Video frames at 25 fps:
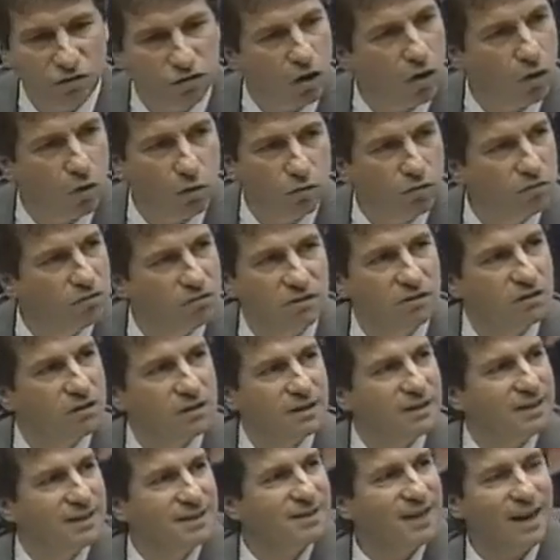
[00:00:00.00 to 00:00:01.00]
own
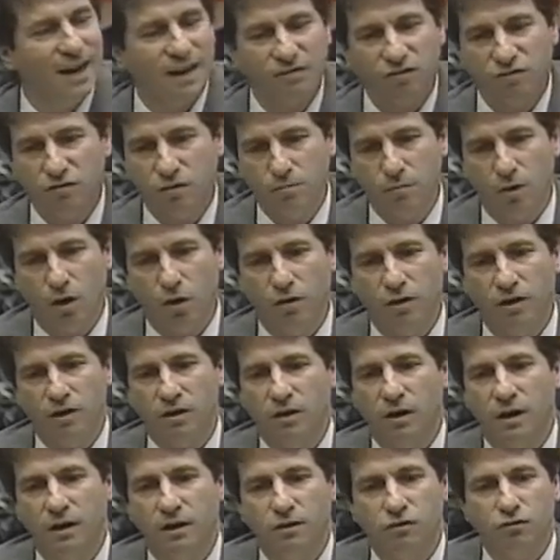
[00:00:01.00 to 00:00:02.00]
testimony
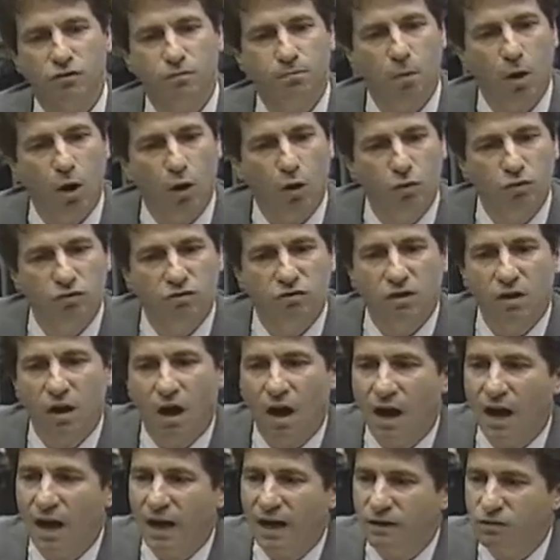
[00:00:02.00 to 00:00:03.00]
and exposed
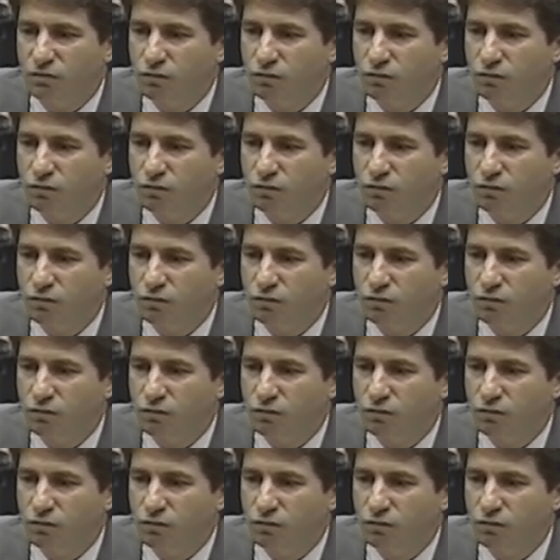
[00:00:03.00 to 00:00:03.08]
lies